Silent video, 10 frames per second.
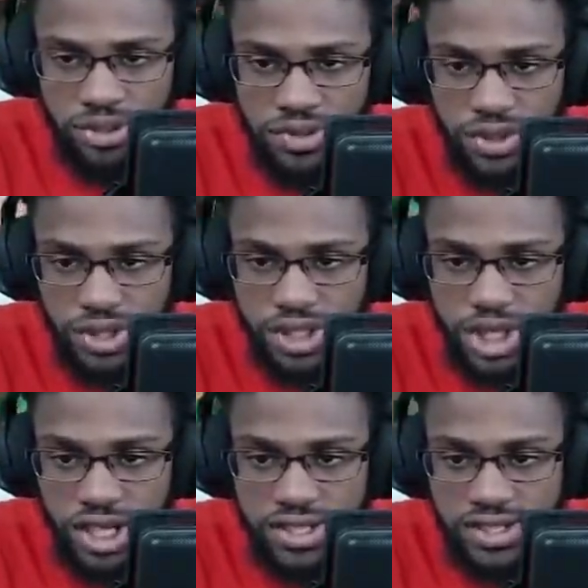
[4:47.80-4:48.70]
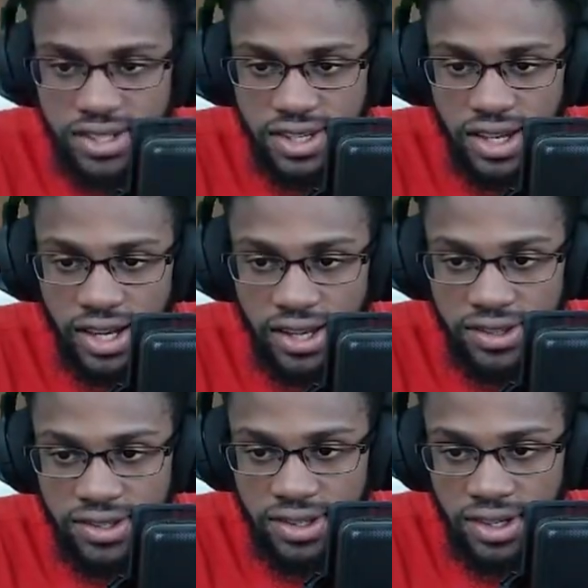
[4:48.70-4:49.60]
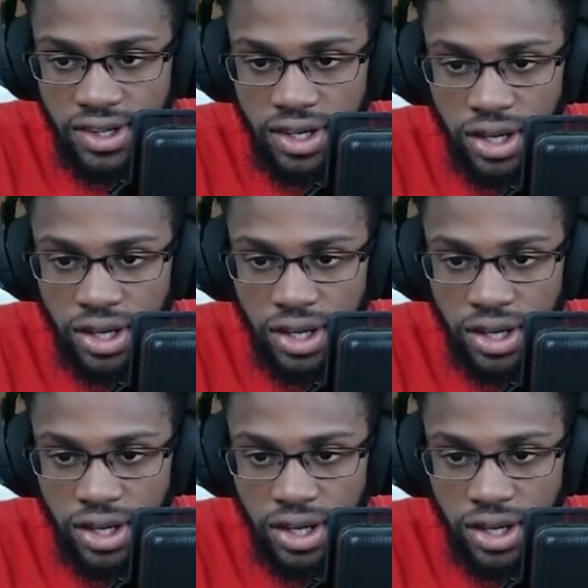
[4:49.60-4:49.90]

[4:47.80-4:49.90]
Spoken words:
3 chests. It has a